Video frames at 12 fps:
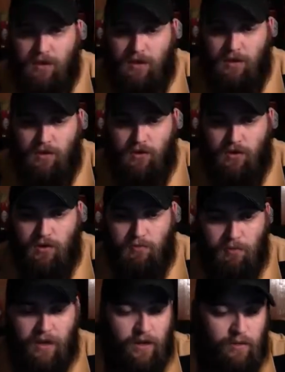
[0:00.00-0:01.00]
You can
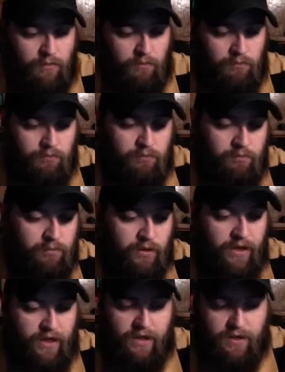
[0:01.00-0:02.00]
make
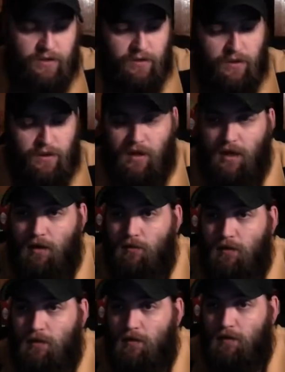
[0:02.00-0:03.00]
blaze out
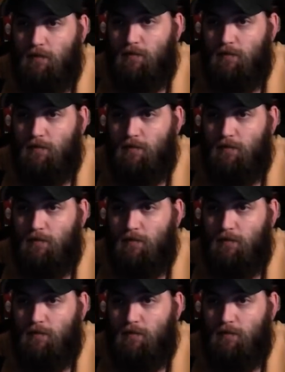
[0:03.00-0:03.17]
of